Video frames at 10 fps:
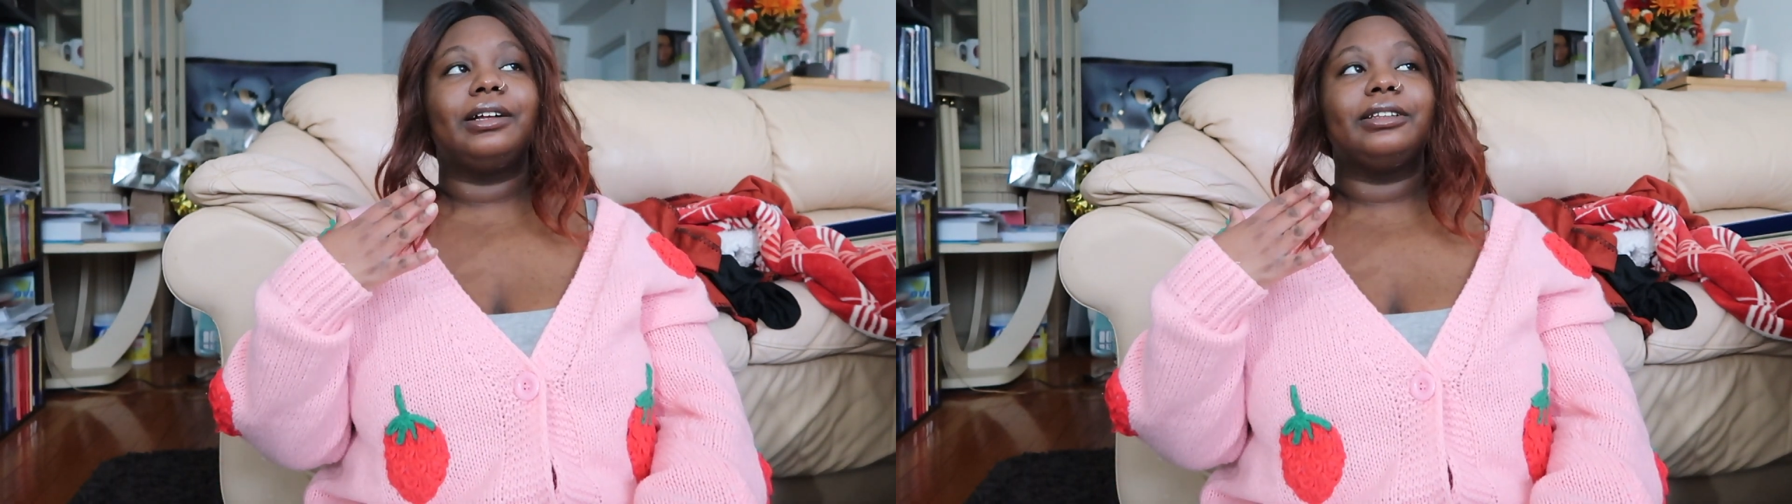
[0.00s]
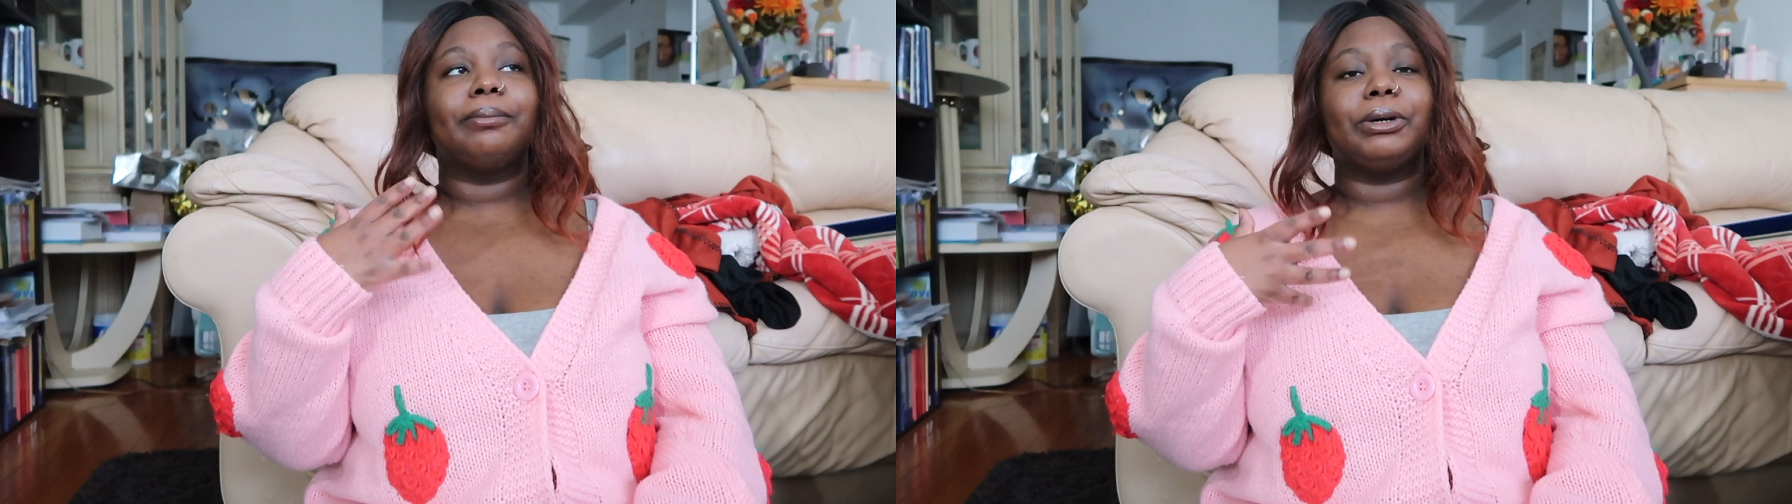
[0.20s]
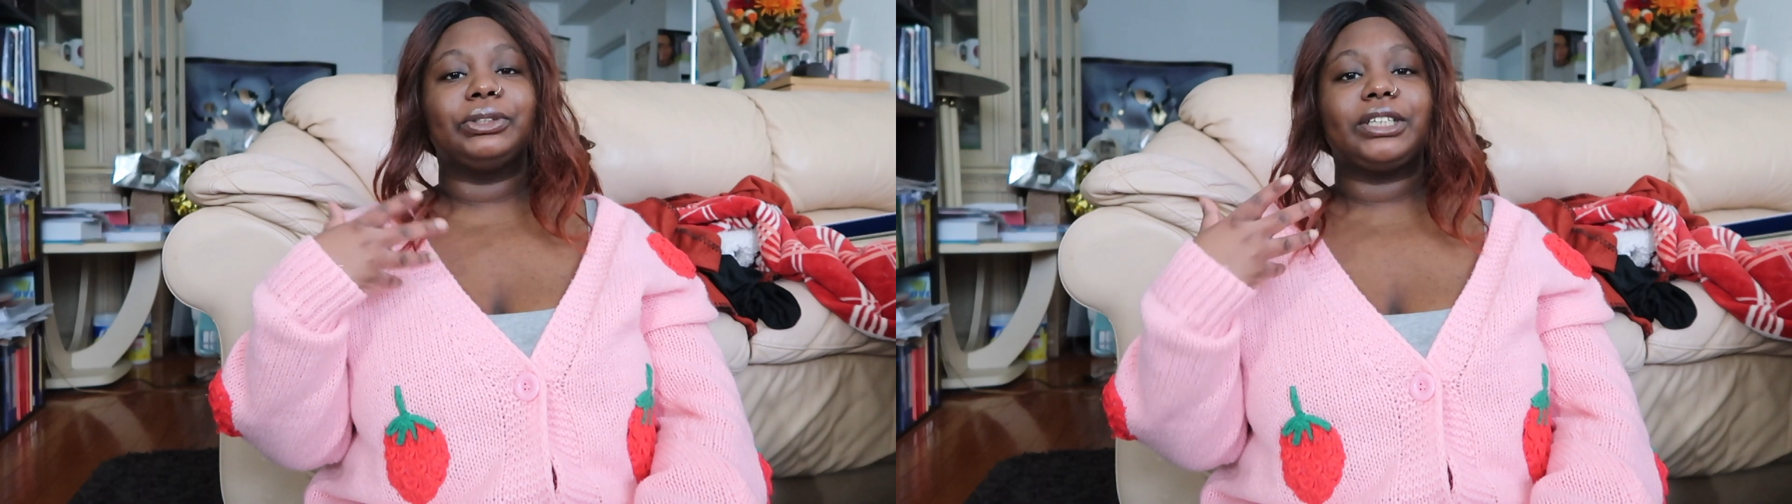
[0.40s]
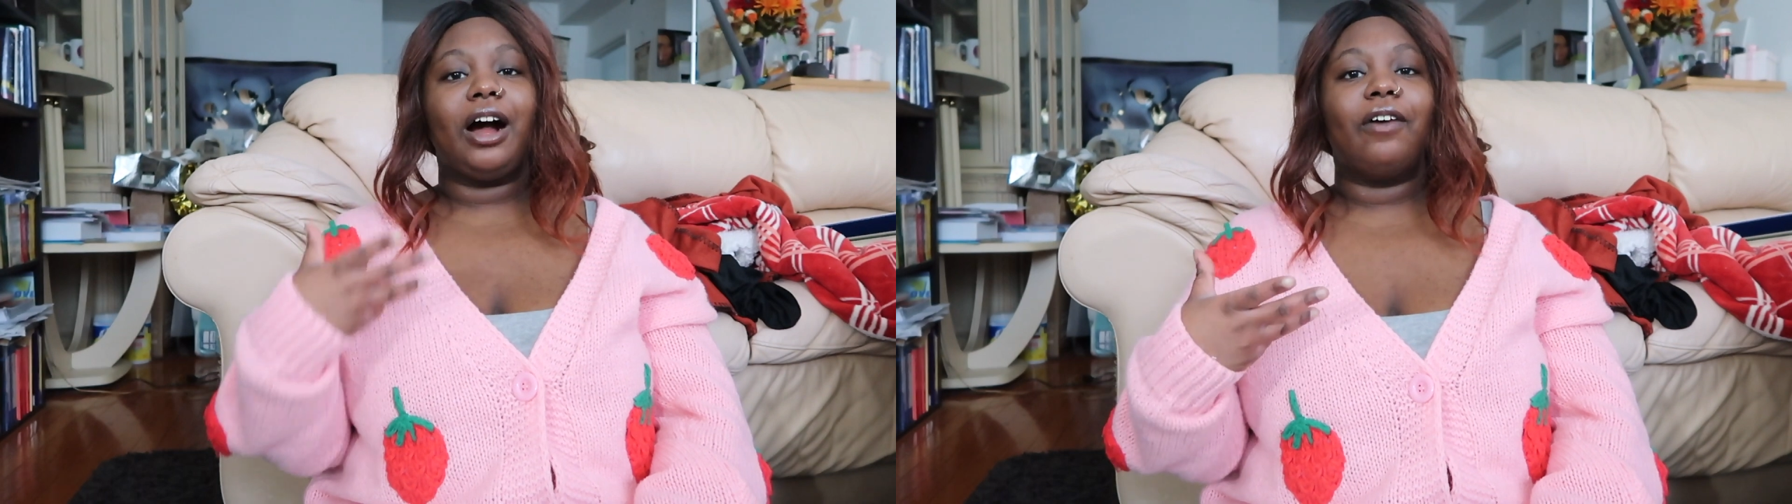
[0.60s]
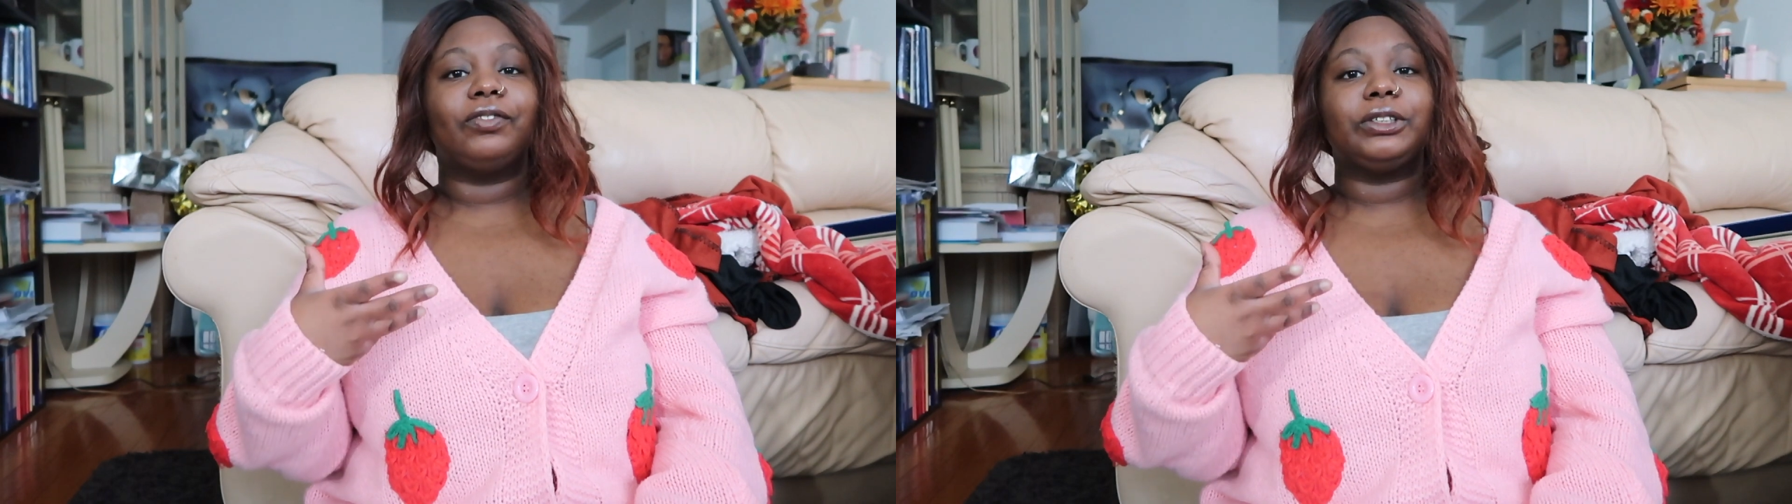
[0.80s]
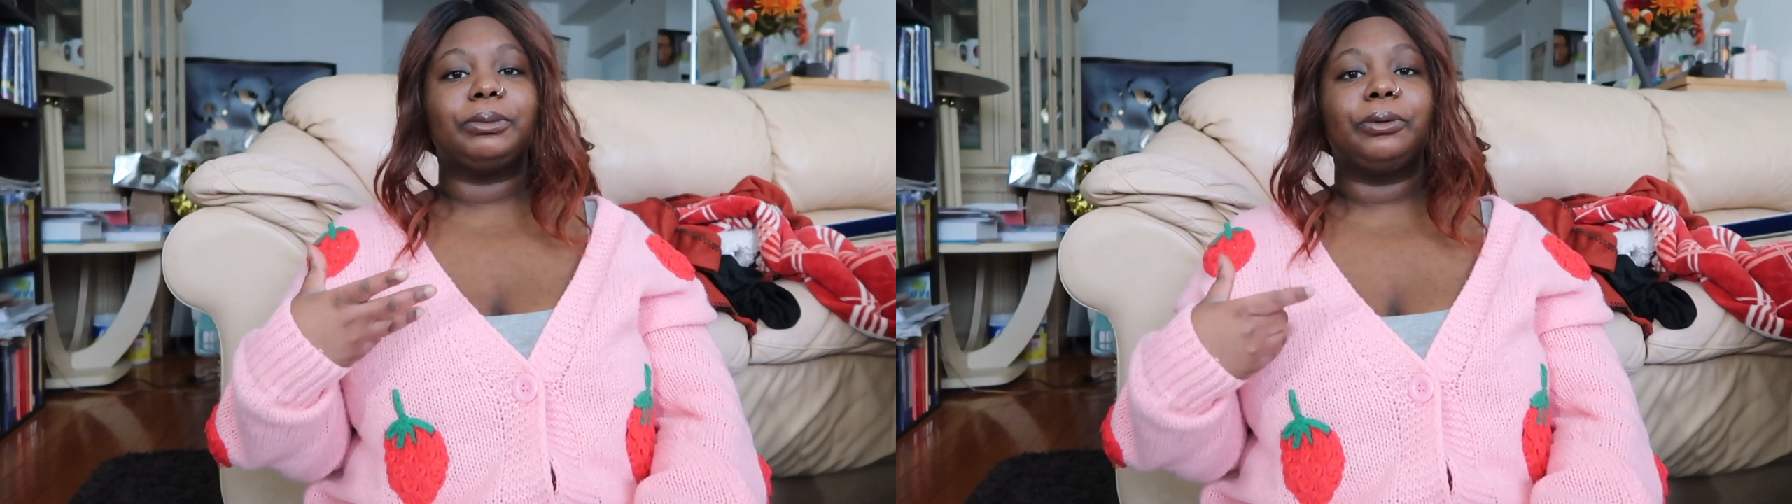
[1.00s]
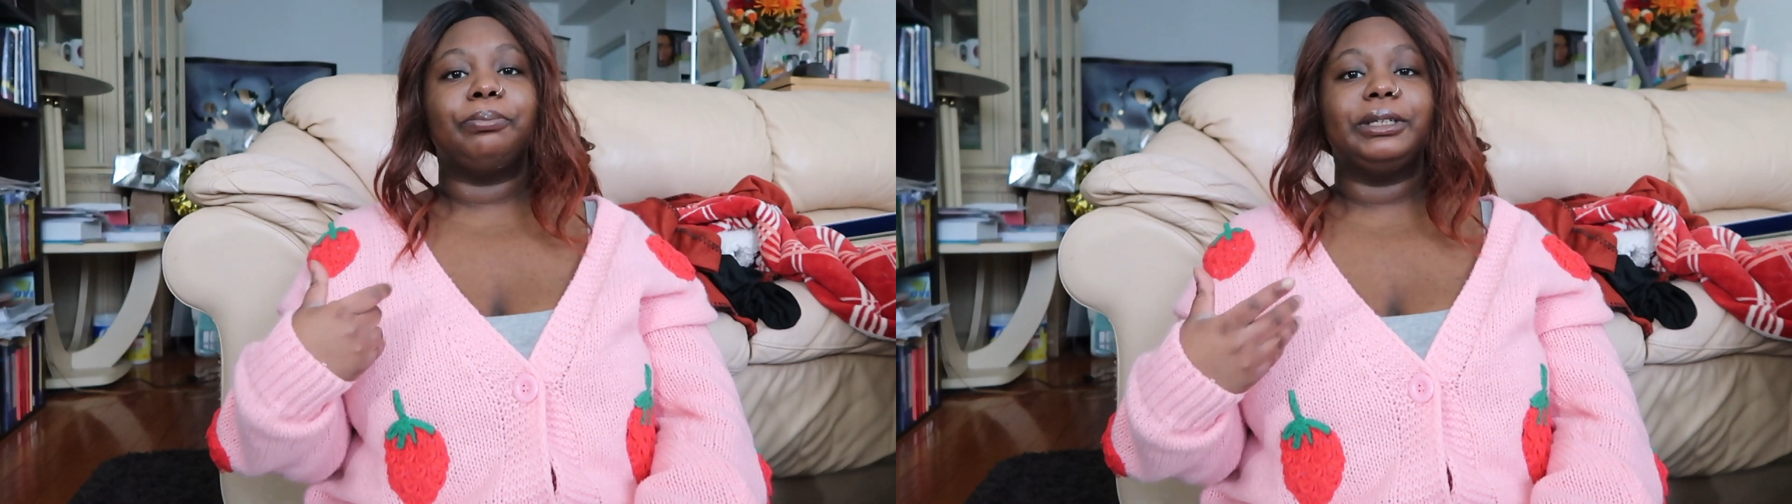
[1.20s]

the most comfortable